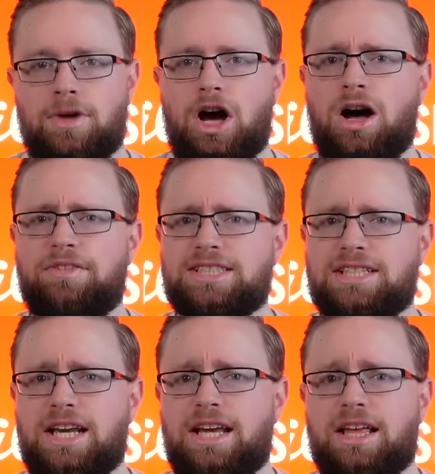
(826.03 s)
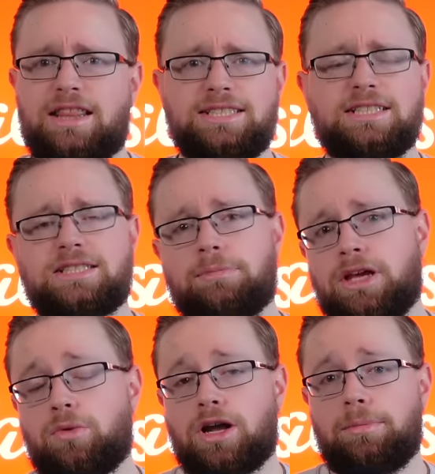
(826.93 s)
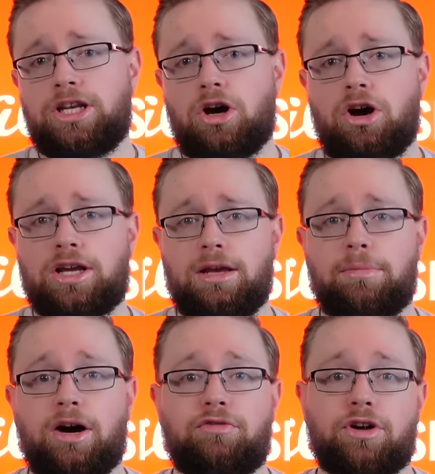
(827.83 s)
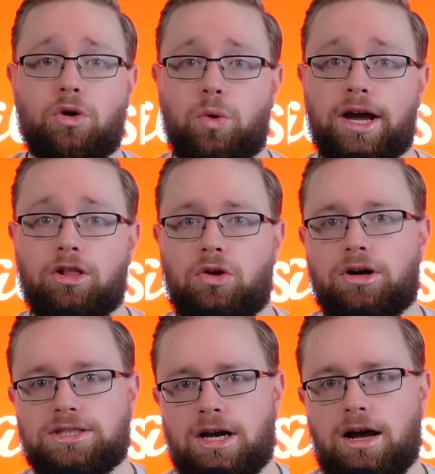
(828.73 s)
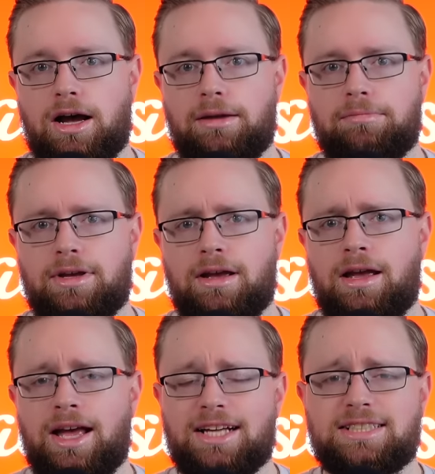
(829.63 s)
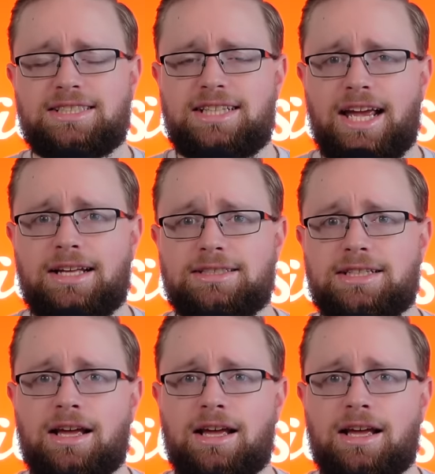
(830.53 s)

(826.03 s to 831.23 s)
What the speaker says: Obviously, this is something we're going to be talking about for quite a long time. As it stands,